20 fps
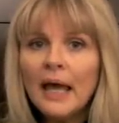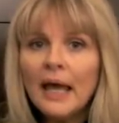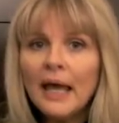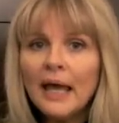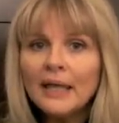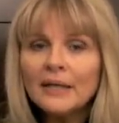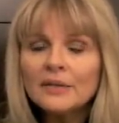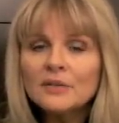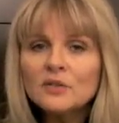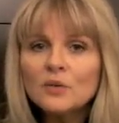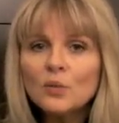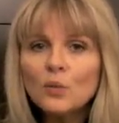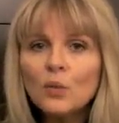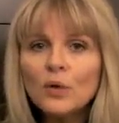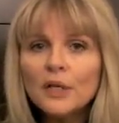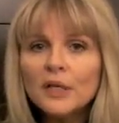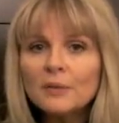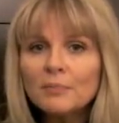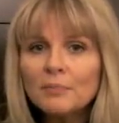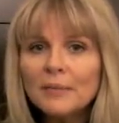And
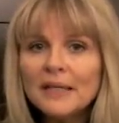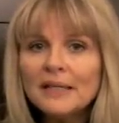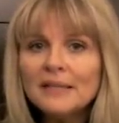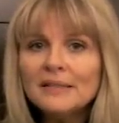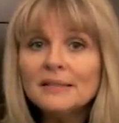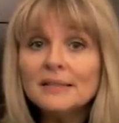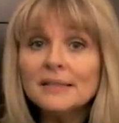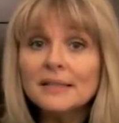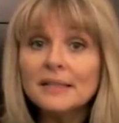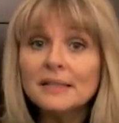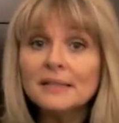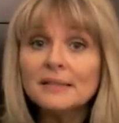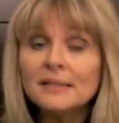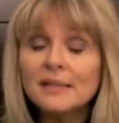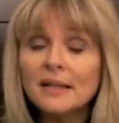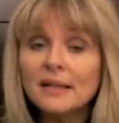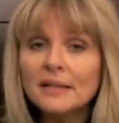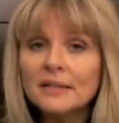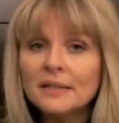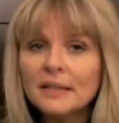what it means is
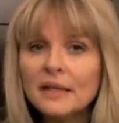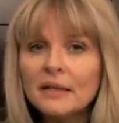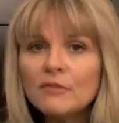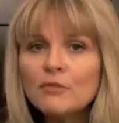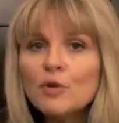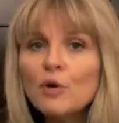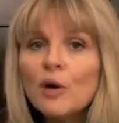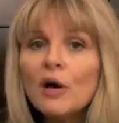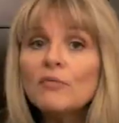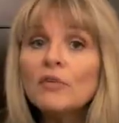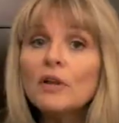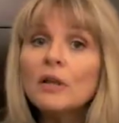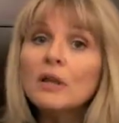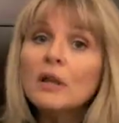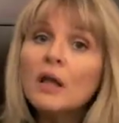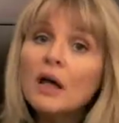that if you have a